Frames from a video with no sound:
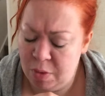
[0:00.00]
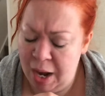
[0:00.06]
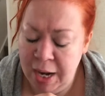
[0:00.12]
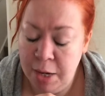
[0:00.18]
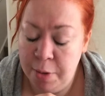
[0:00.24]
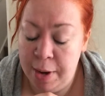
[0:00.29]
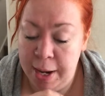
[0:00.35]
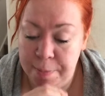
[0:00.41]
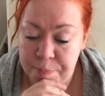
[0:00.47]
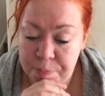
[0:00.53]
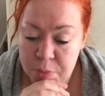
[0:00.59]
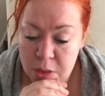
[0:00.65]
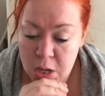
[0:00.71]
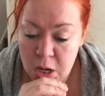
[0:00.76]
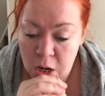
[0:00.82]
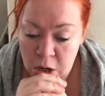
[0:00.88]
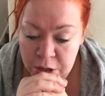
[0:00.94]
anyway,
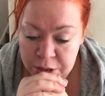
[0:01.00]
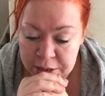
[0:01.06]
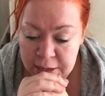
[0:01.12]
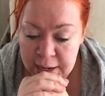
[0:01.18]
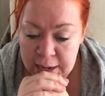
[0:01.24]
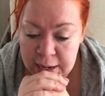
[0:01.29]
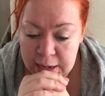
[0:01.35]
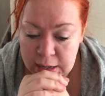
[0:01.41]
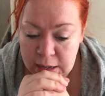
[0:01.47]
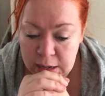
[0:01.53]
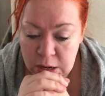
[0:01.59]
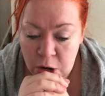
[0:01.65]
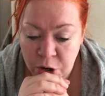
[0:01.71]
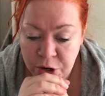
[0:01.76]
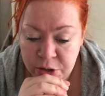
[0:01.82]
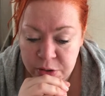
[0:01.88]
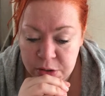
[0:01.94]

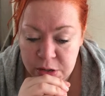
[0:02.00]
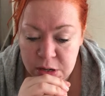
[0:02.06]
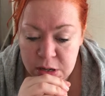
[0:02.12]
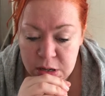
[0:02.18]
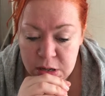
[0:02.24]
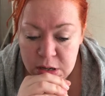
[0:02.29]
on